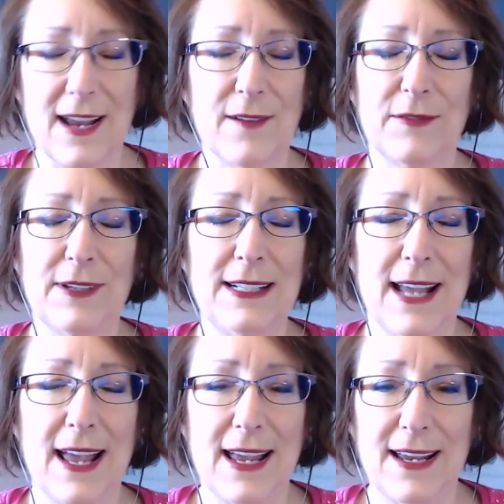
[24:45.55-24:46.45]
every
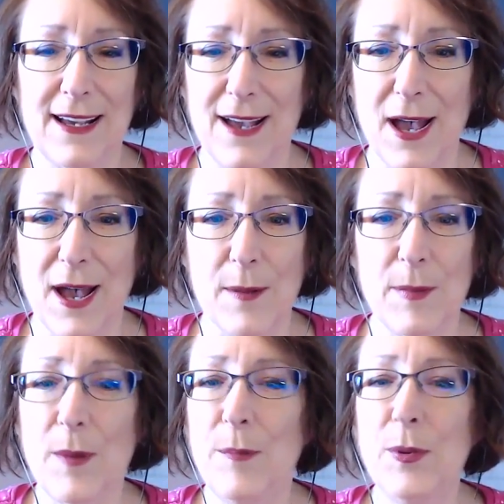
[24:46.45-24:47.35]
day,
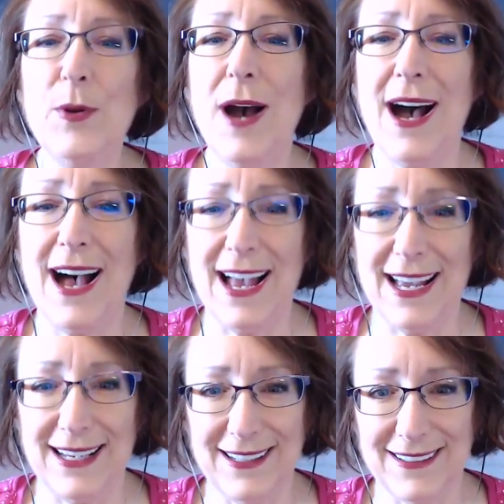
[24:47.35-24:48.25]

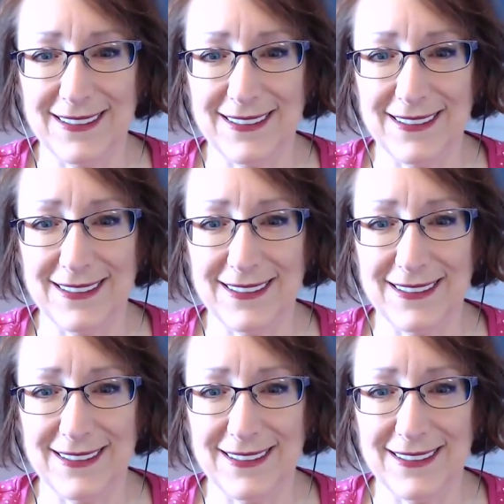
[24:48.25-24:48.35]
mabuhay.